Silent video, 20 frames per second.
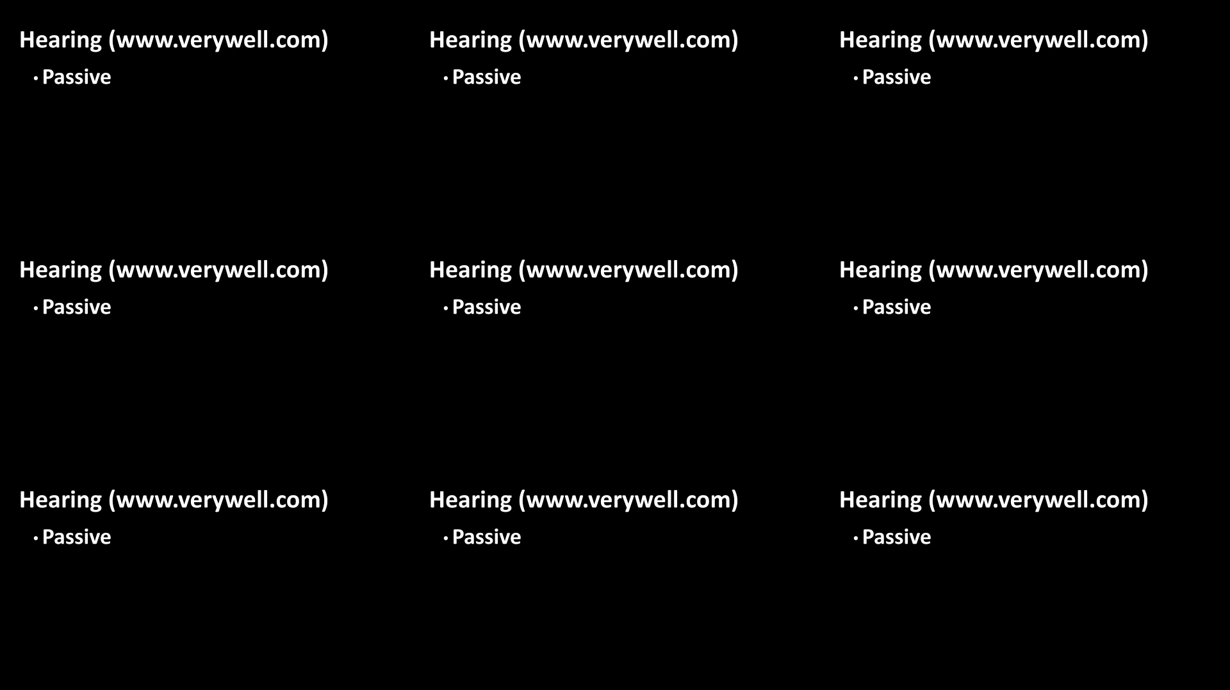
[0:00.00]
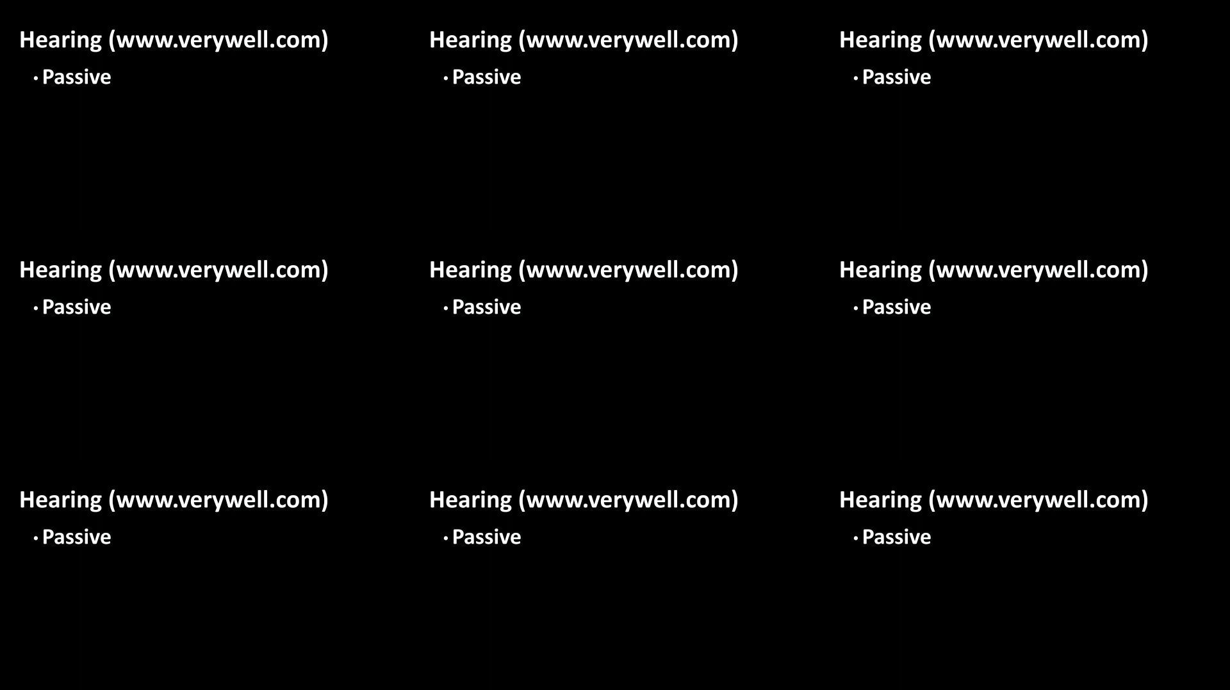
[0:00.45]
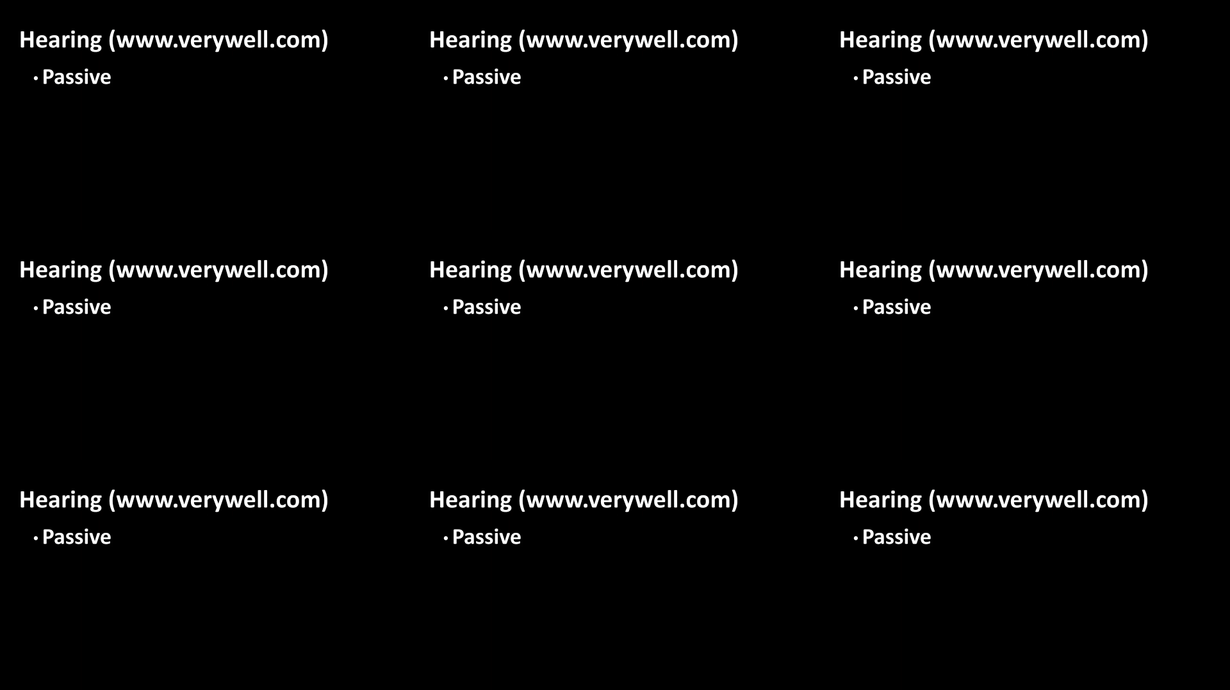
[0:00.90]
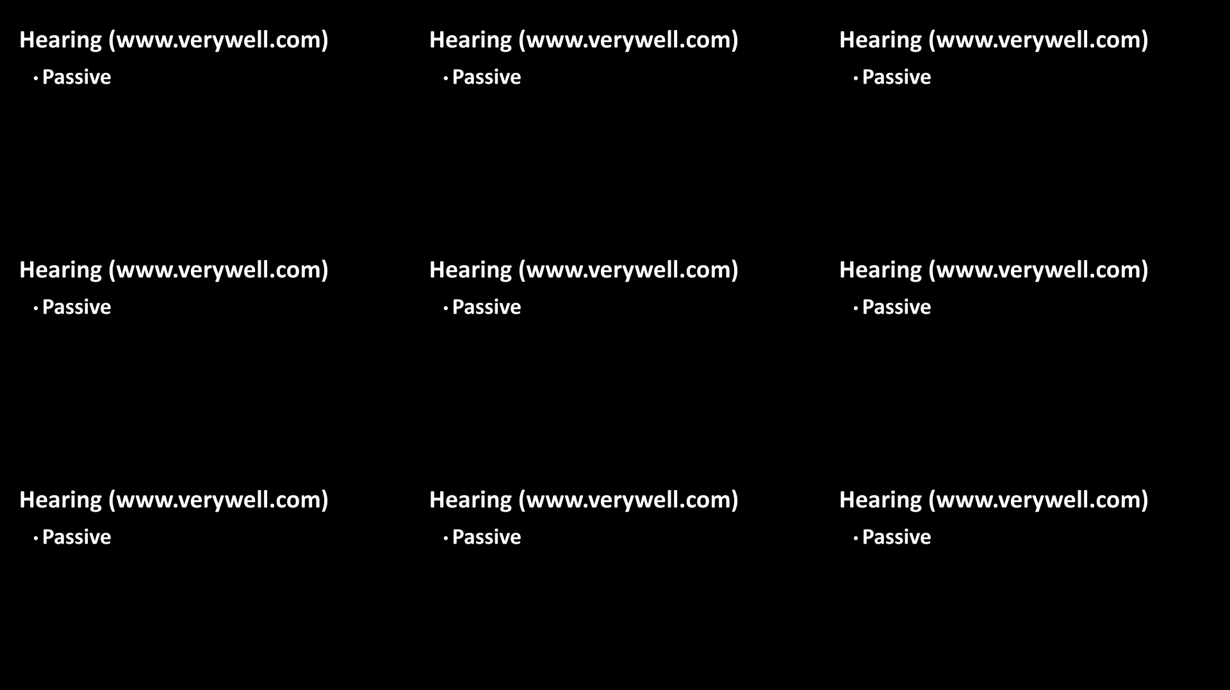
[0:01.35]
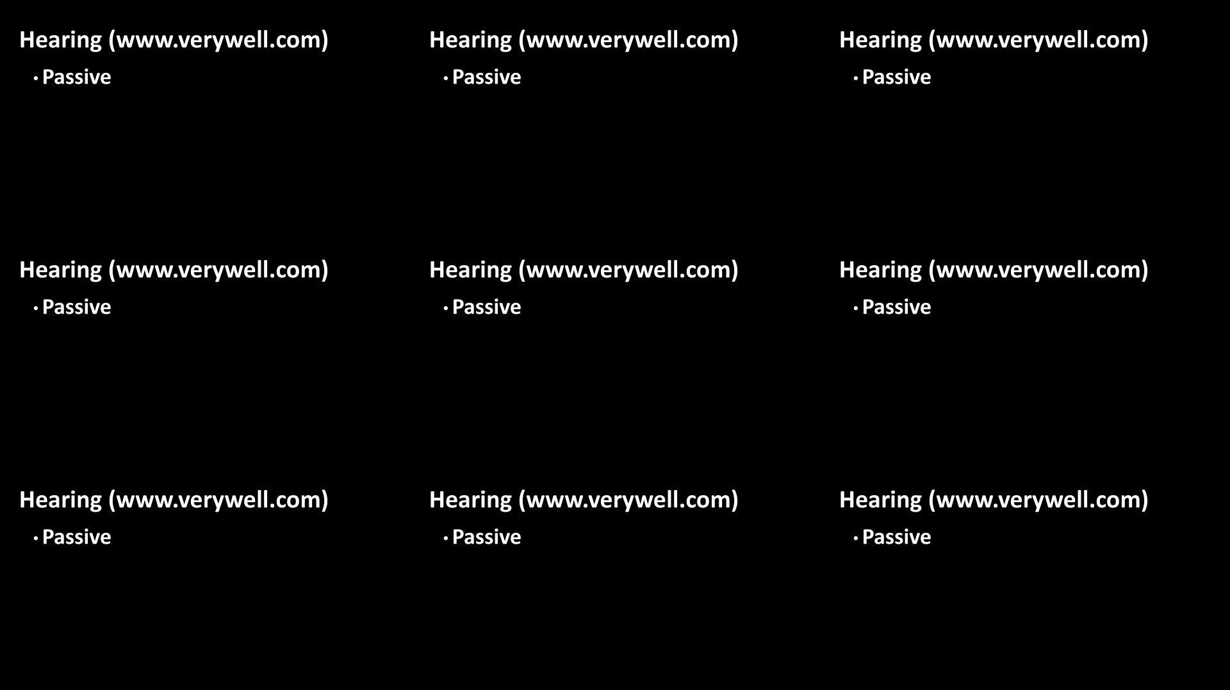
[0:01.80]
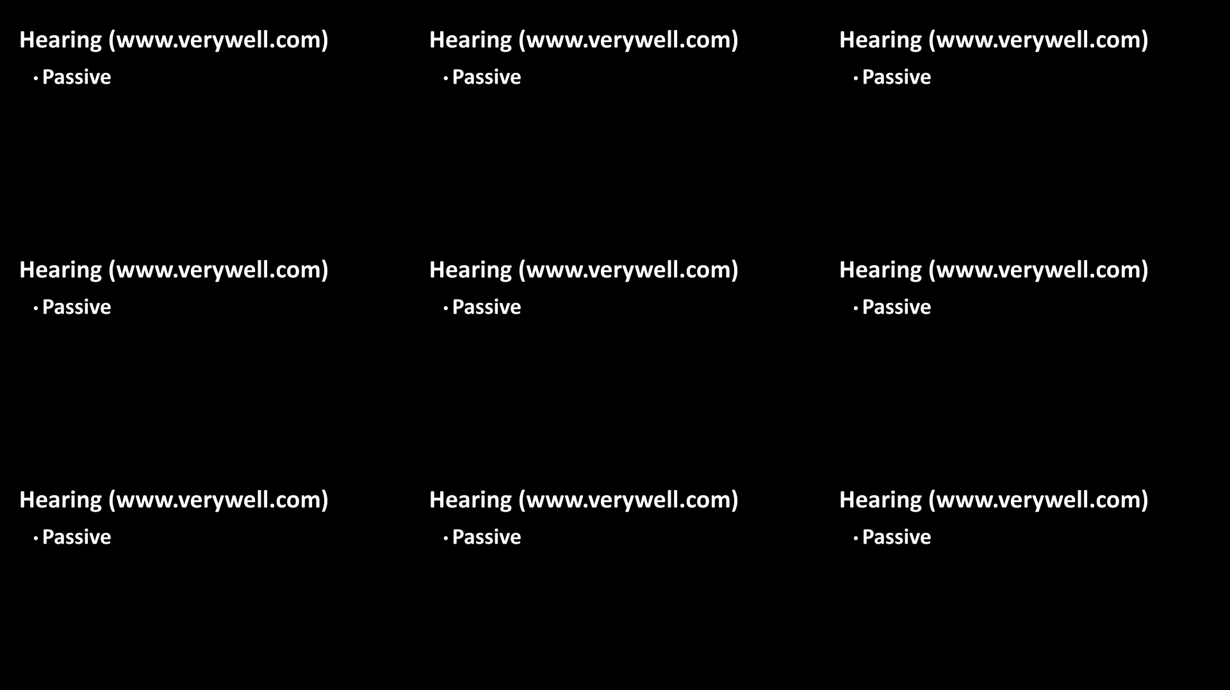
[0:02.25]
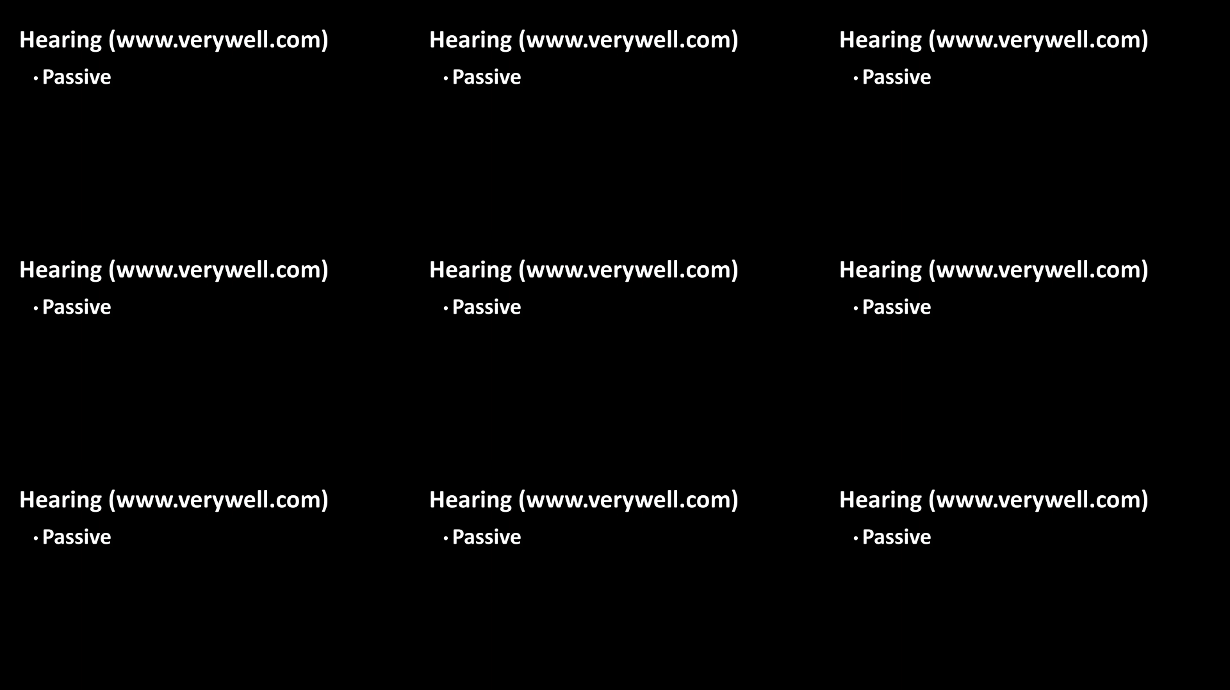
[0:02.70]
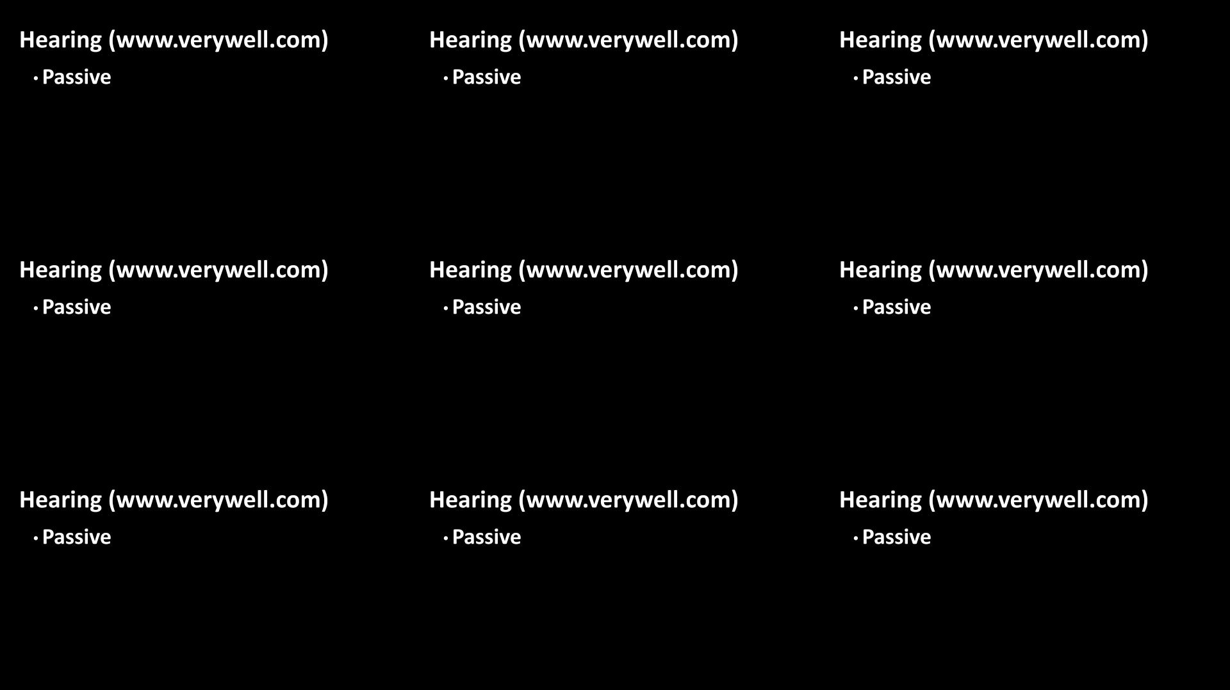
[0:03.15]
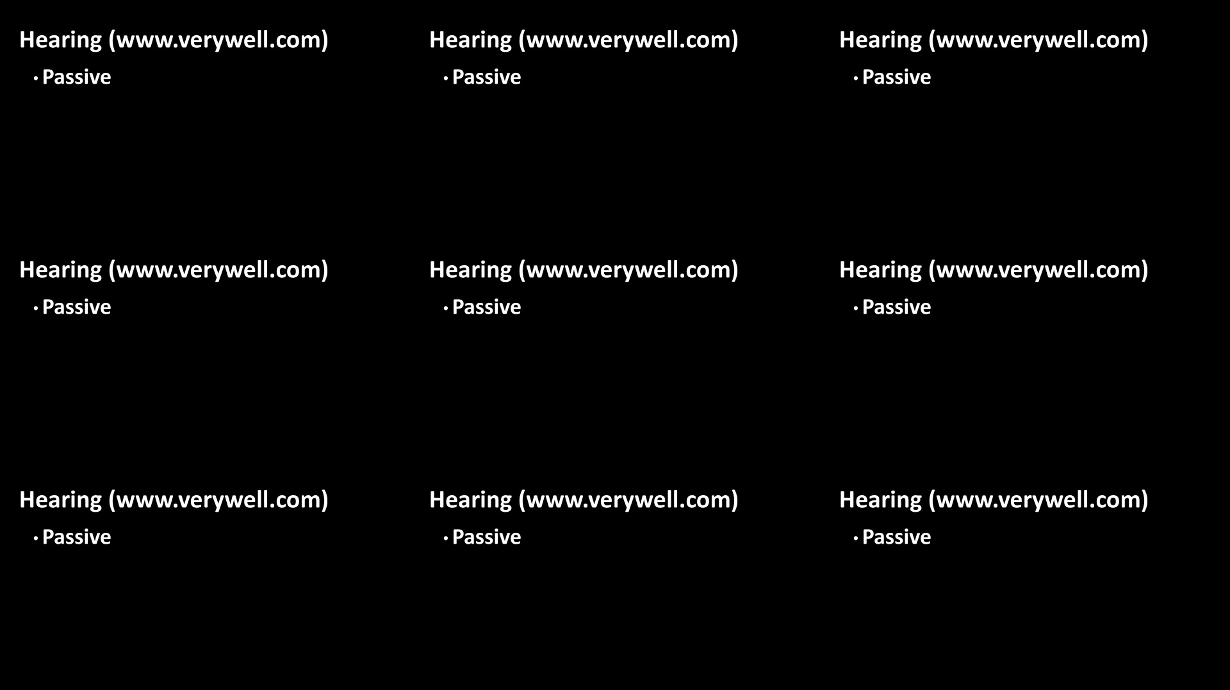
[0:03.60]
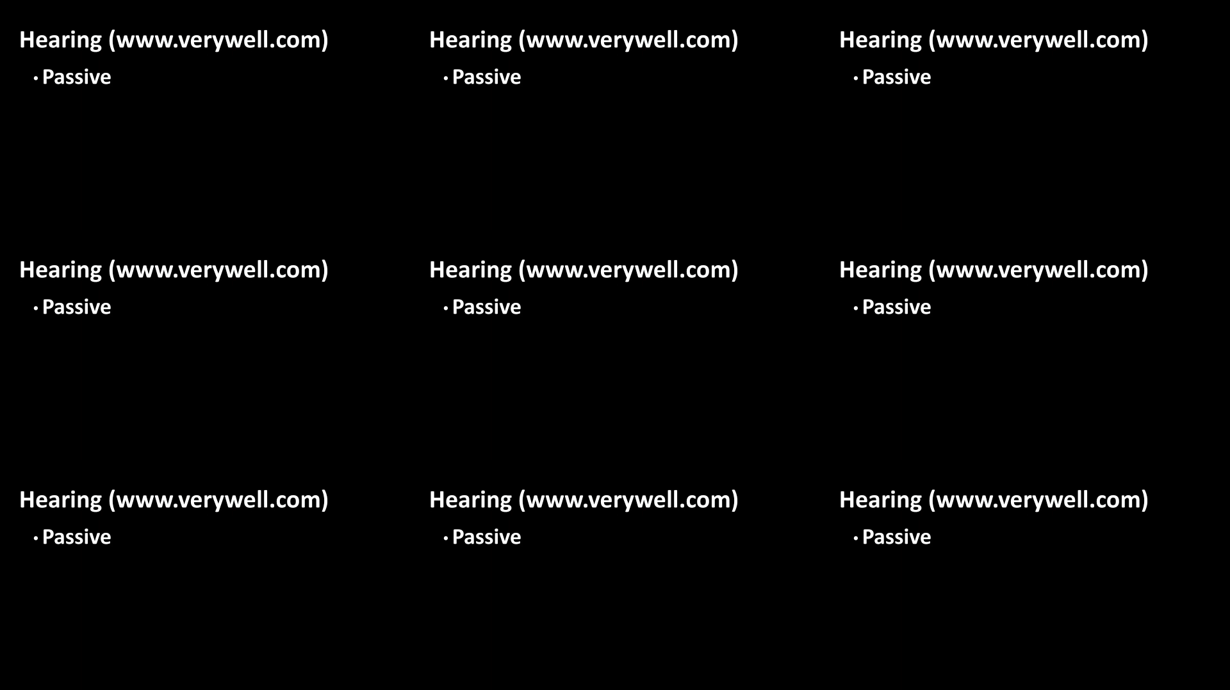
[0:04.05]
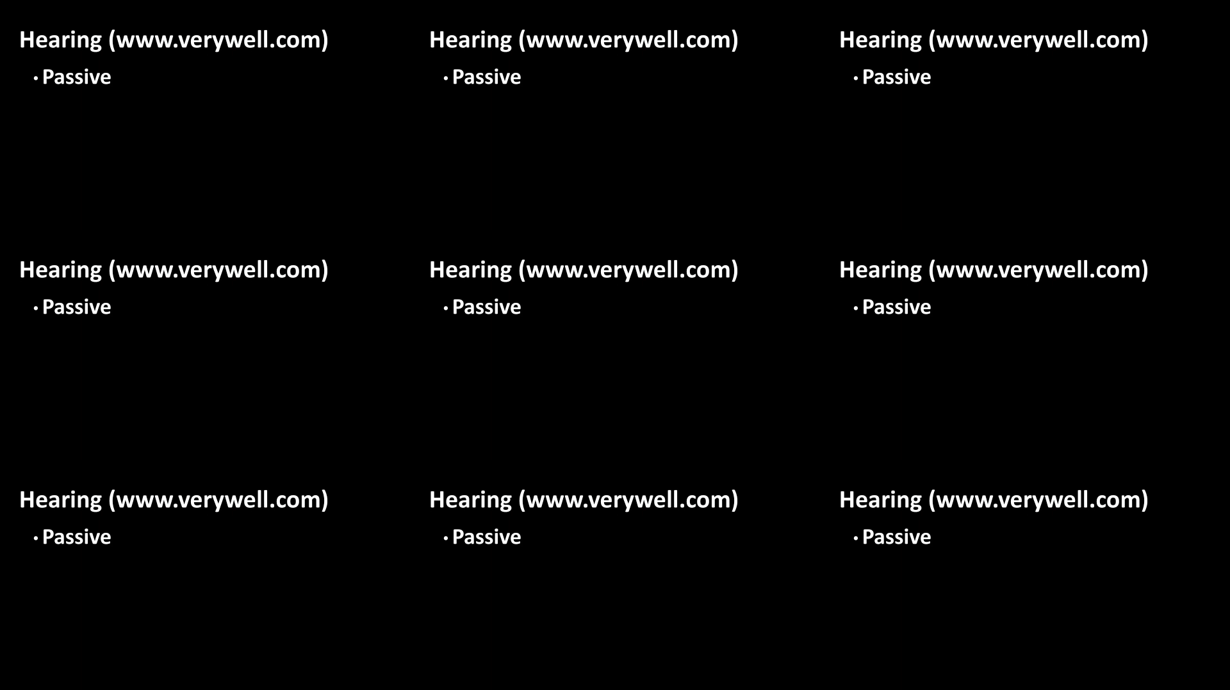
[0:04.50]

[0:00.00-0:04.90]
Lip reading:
(no speaker visible)